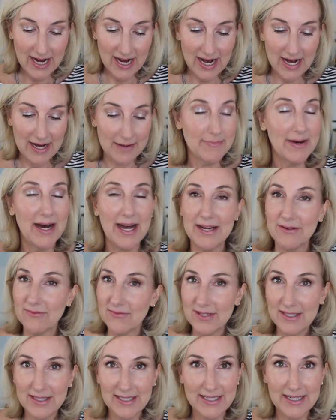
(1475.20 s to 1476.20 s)
Um, I
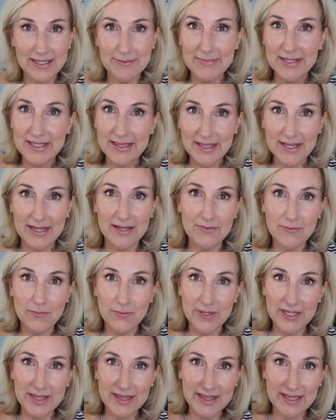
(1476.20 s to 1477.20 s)
really am in love
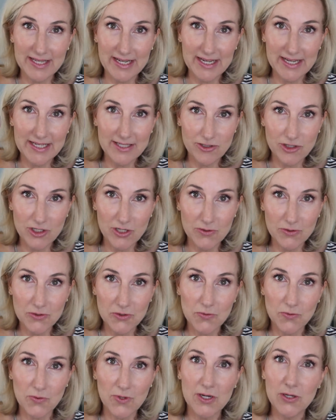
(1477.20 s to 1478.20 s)
with the
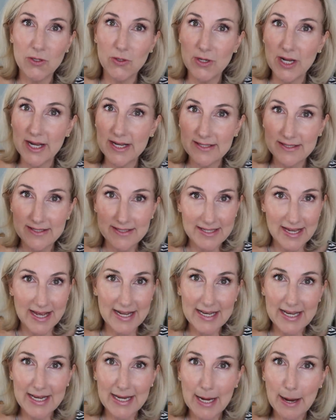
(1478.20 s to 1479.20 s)
Jones Road
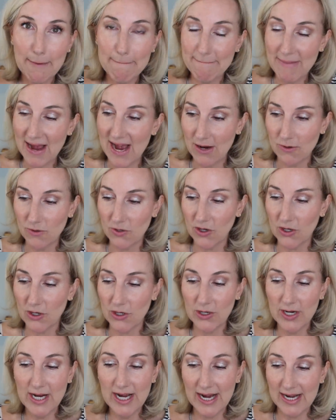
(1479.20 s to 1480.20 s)
setting
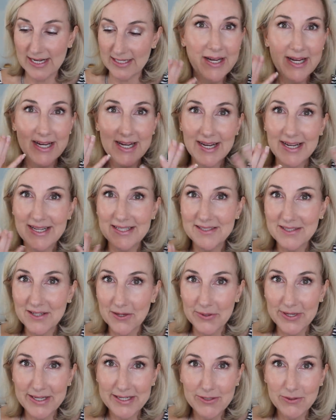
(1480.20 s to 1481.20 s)
powder. I, it's
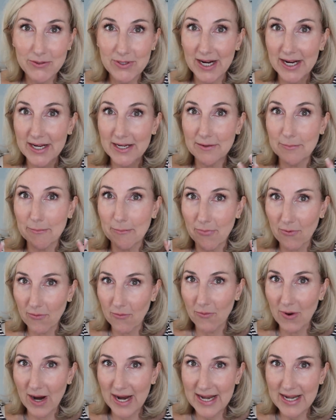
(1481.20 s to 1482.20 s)
going to kind of
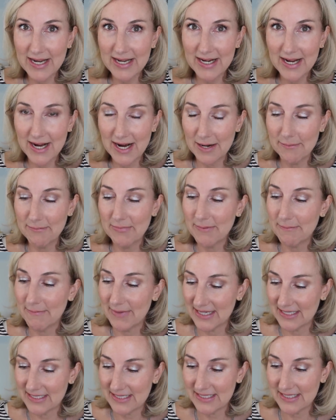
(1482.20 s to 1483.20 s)
brighten up
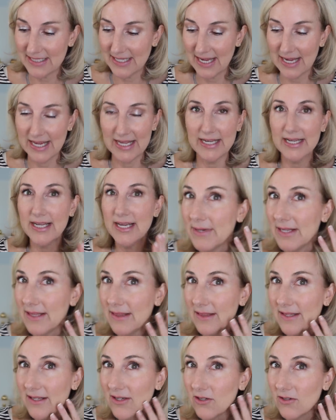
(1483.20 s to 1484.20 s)
my skin, but
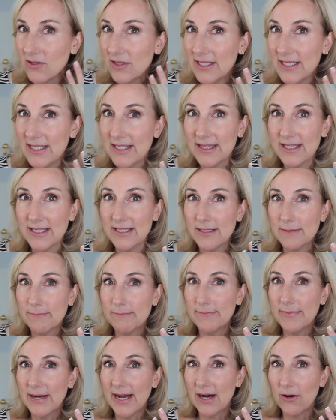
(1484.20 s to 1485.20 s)
literally this
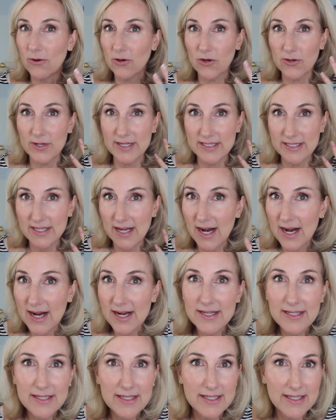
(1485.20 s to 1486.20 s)
powder is
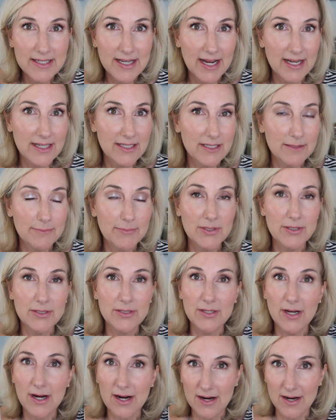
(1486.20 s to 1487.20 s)

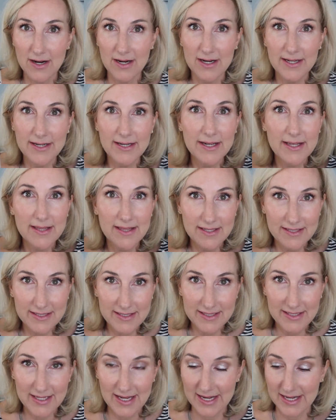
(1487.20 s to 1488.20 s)
undetectable on the
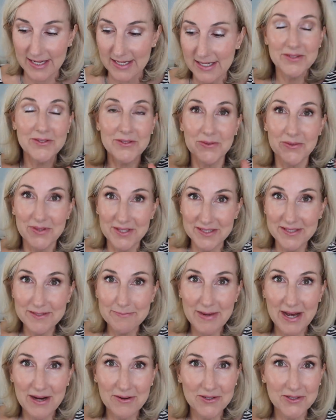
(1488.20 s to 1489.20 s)
skin. So this
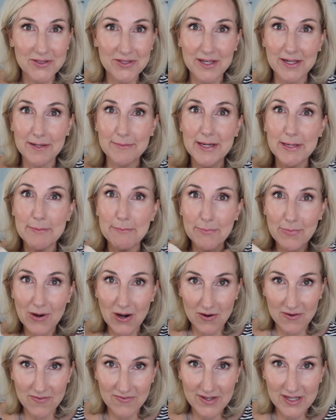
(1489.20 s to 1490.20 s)
powder is going to be
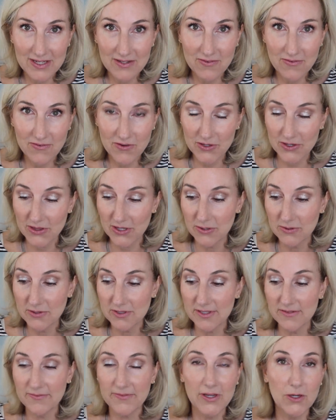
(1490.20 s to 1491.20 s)
perfect for
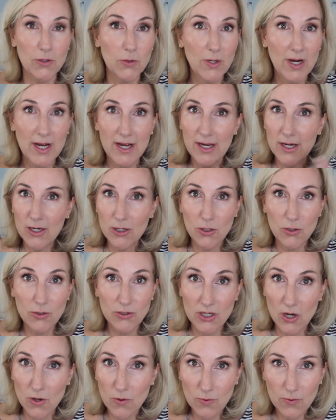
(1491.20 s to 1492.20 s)
those of you who
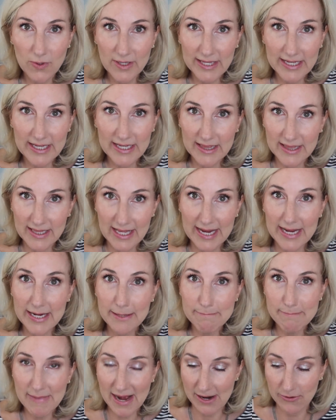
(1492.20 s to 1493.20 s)
don't really like
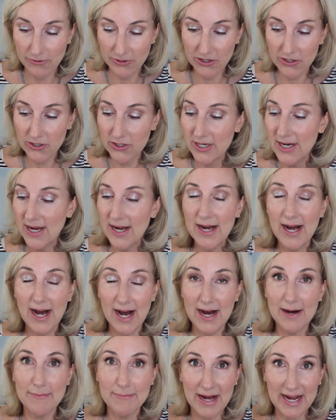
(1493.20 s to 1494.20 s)
powder.
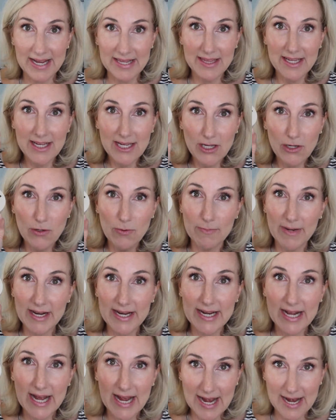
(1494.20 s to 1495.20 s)
Um, I think you
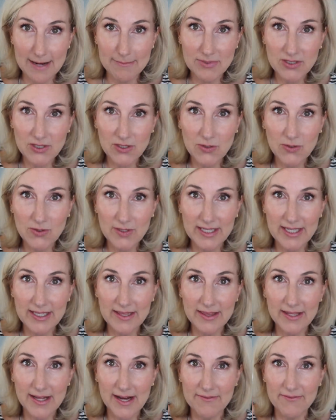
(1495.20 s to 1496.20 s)
might absolutely
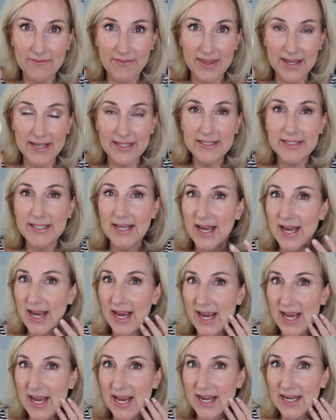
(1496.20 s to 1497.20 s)
love this
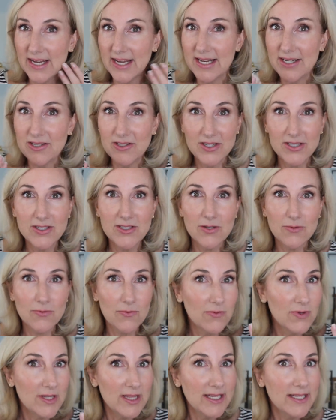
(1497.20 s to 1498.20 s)
and it just
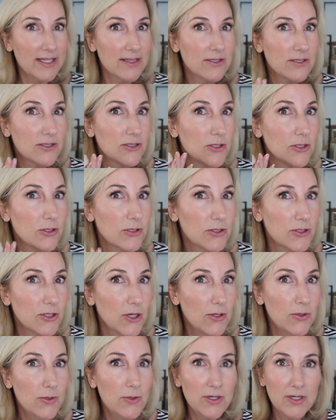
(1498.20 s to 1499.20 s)
really looks
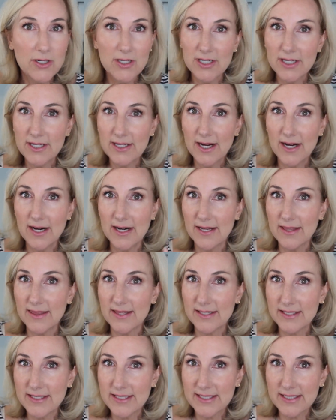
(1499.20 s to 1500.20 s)
so good on
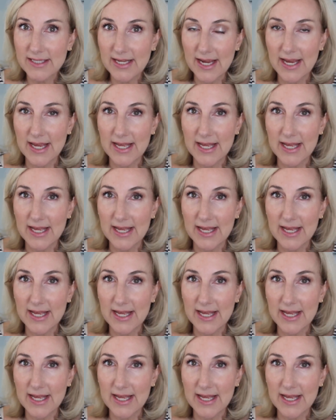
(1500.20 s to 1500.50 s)
the skin